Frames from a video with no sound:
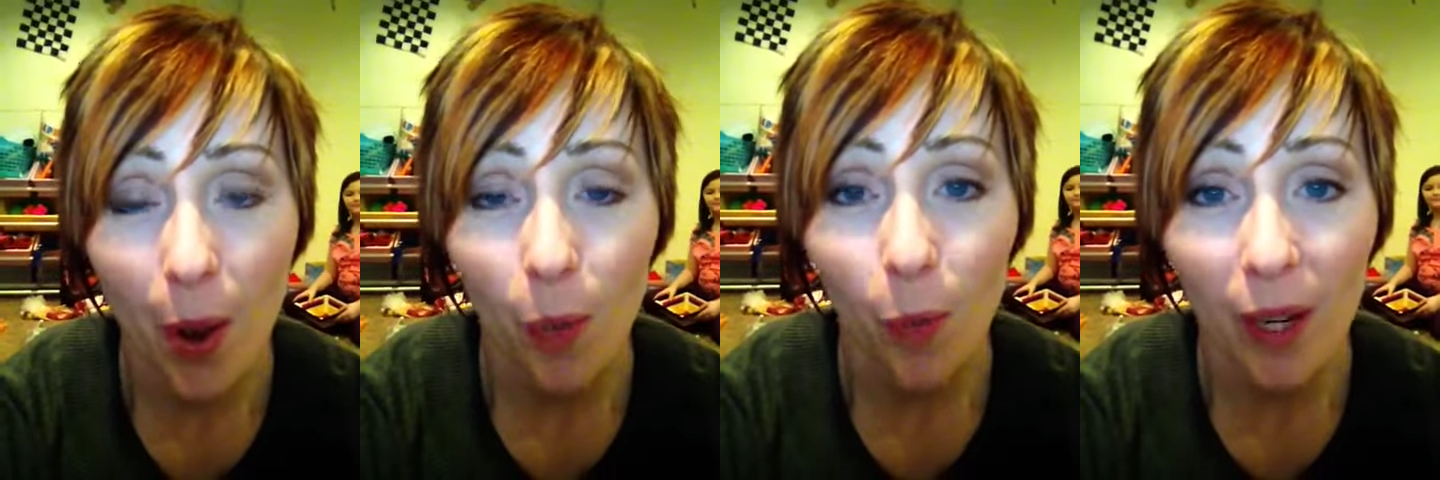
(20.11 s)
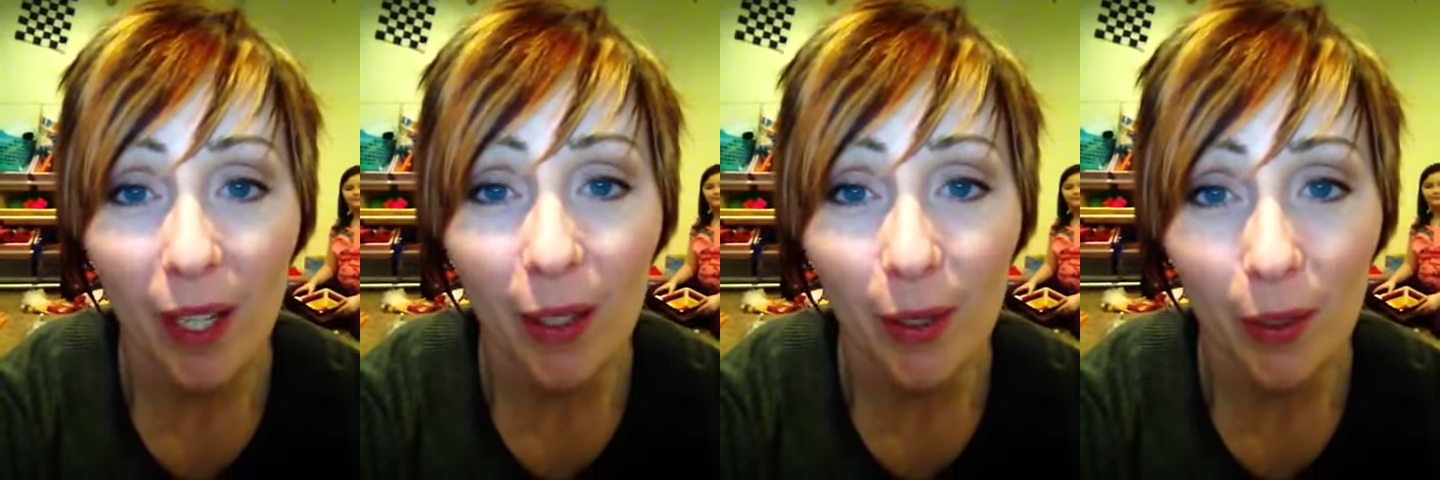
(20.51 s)
One
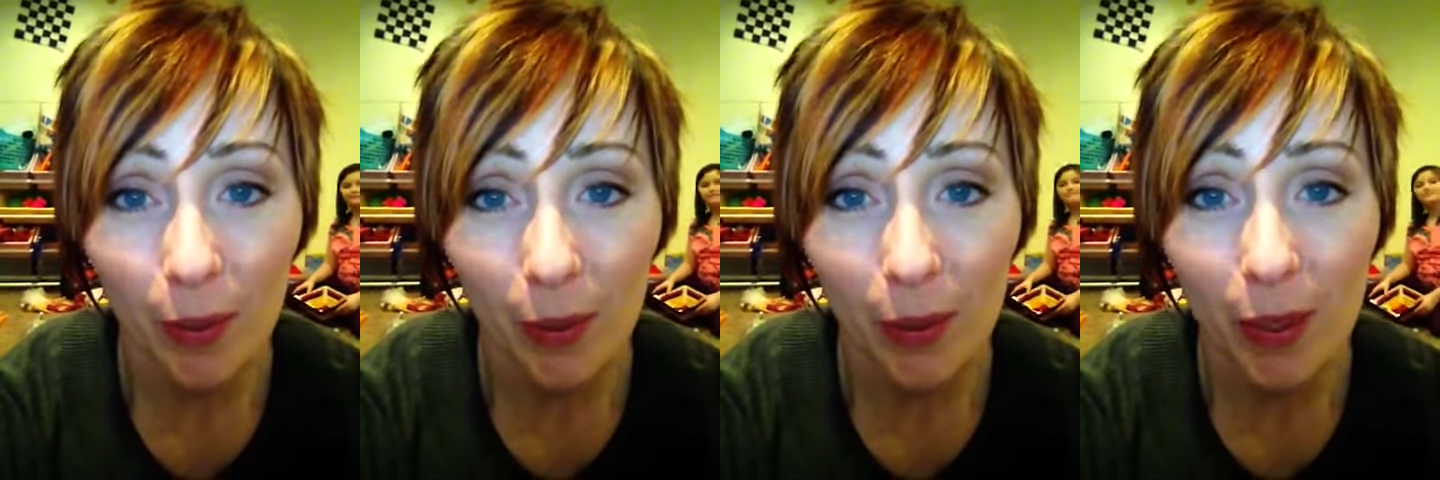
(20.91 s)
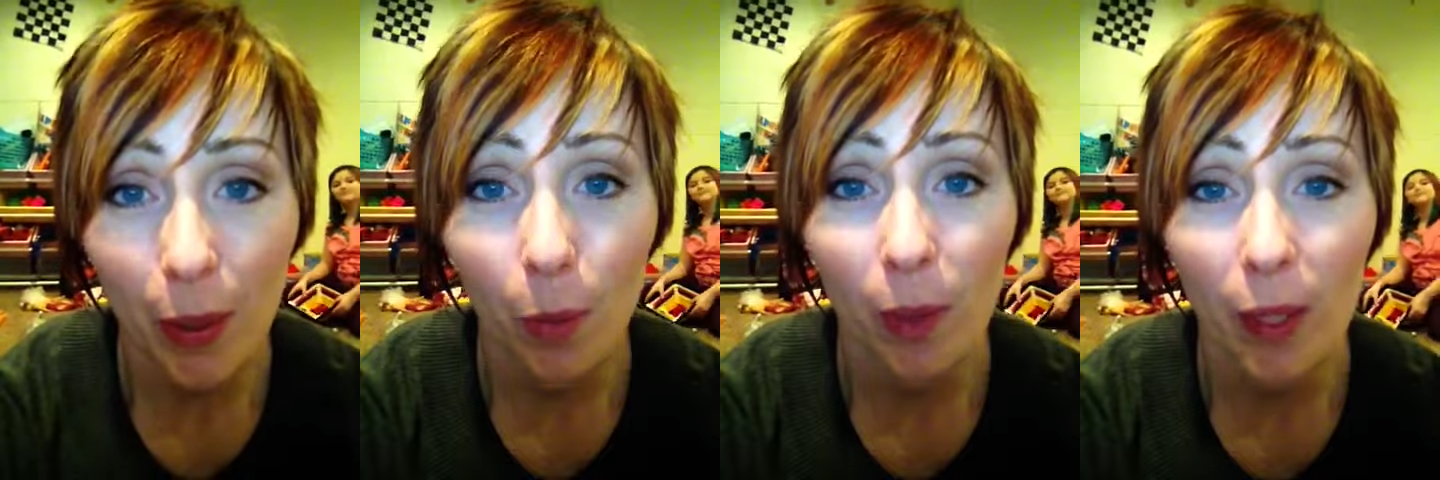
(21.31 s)
includes
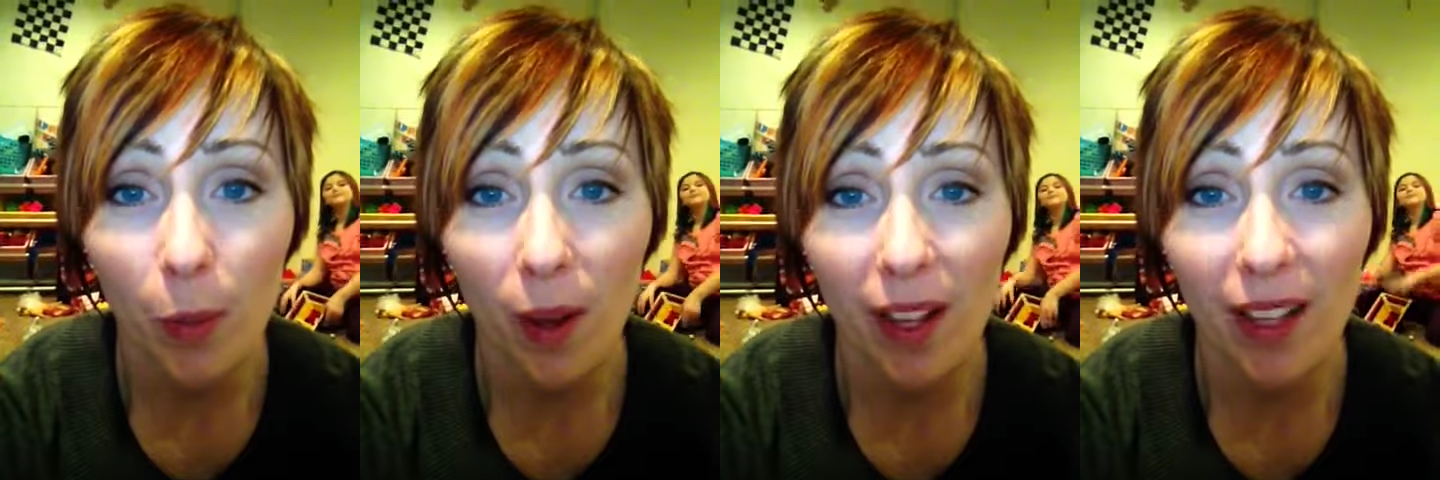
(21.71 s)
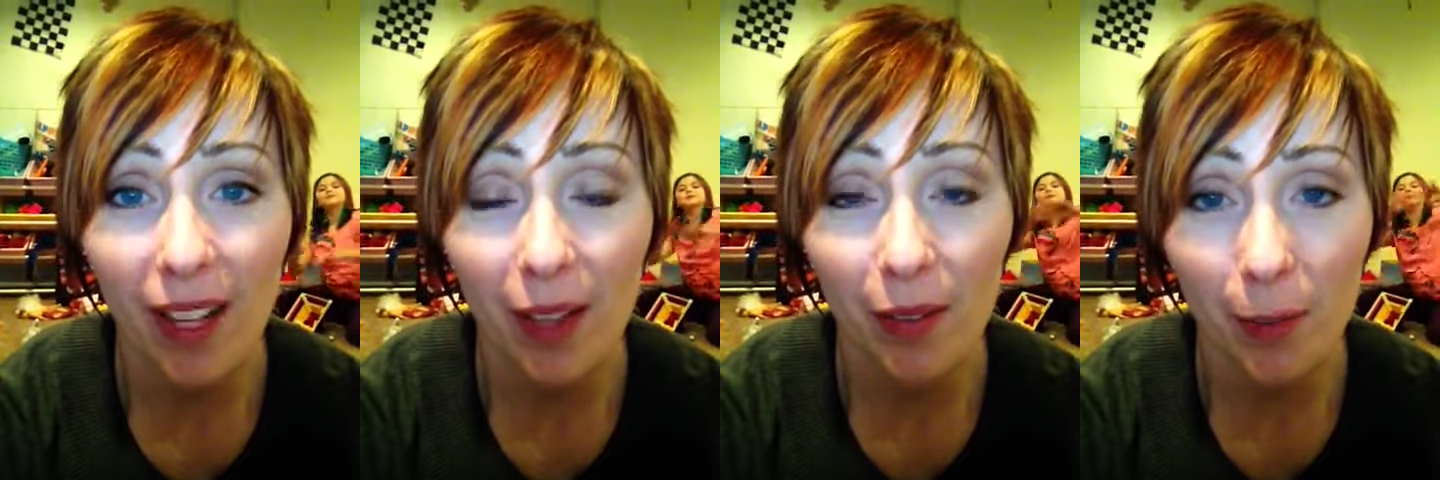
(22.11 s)
week one
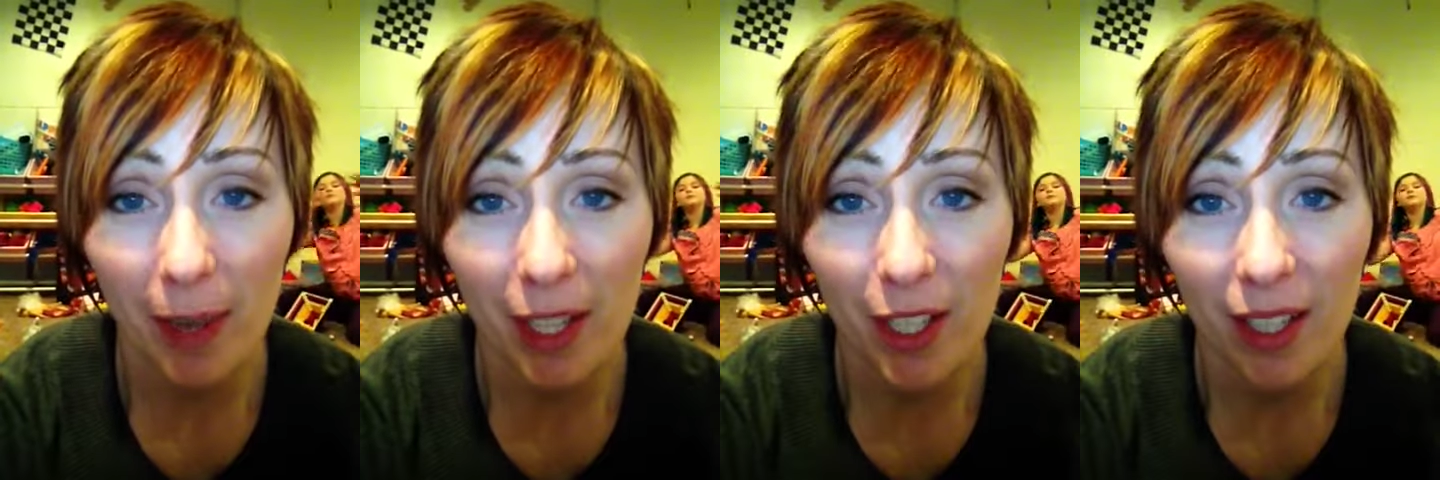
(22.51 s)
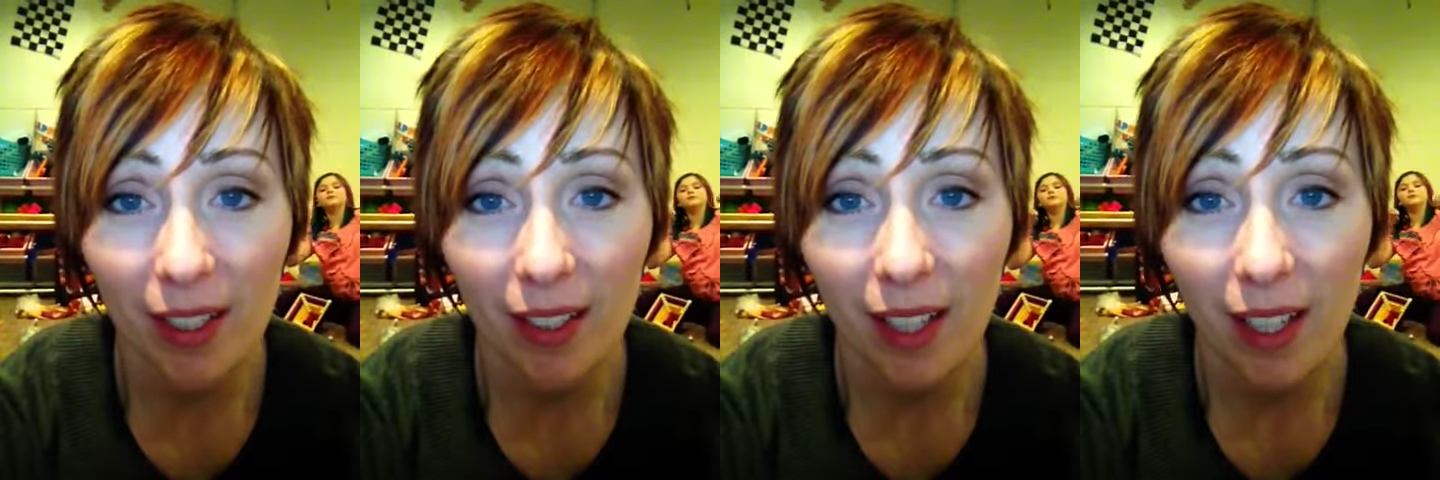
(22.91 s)

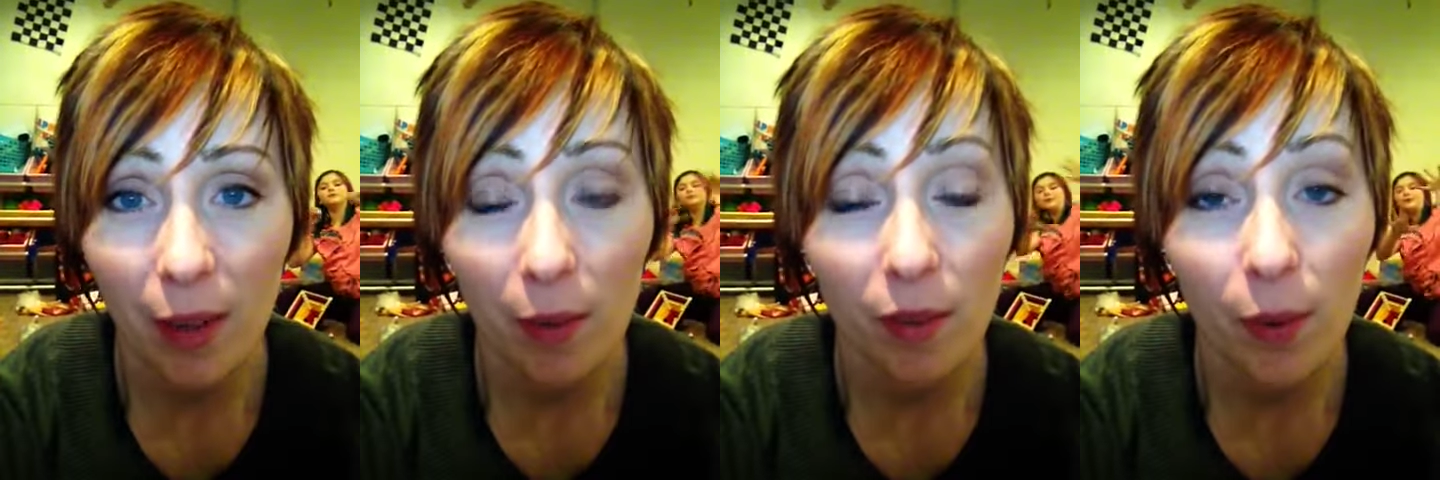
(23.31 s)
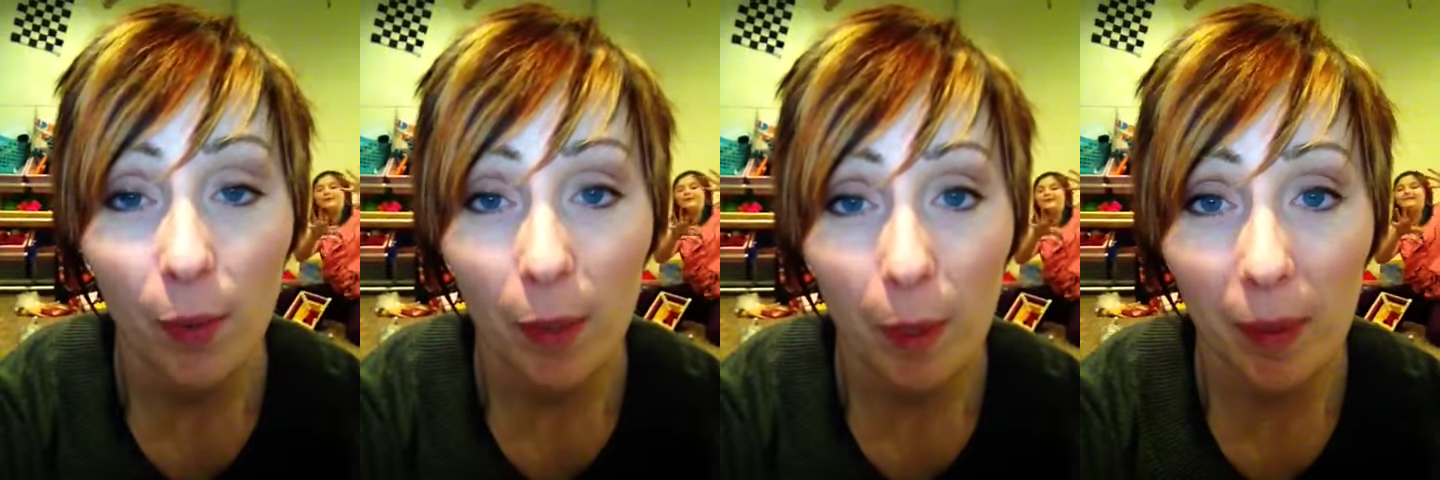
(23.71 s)
information, full
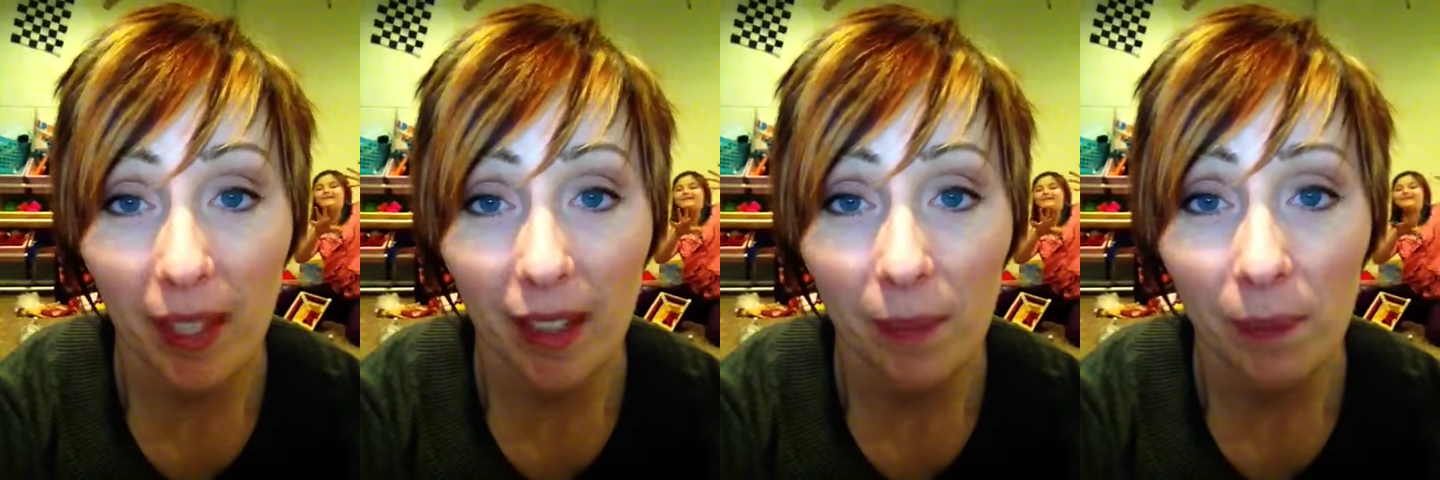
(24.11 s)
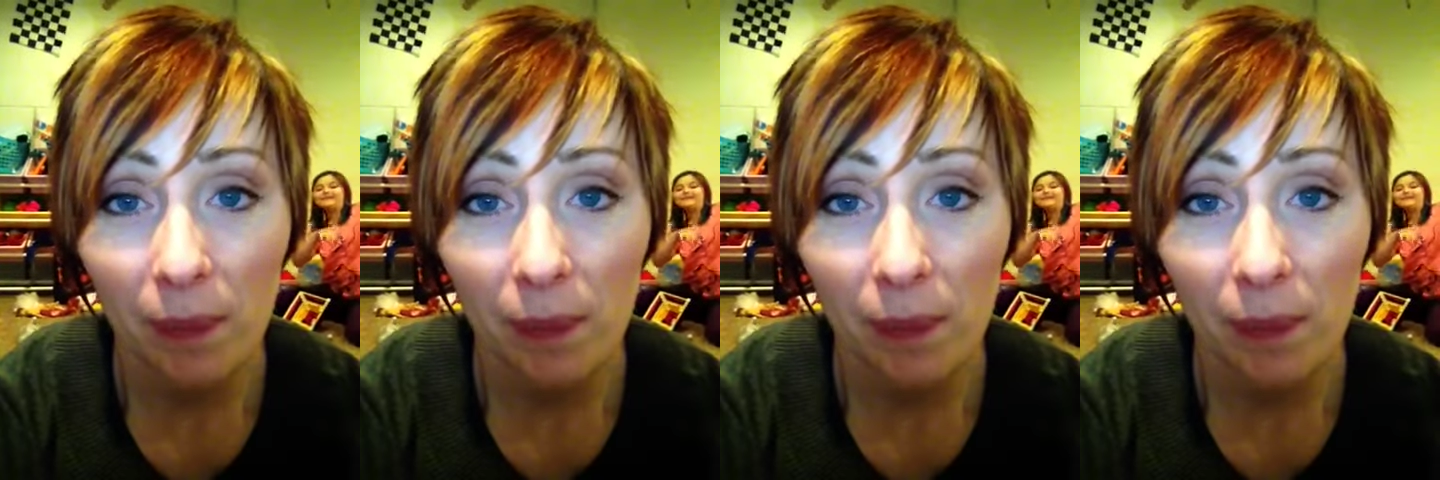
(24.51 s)
meal plan.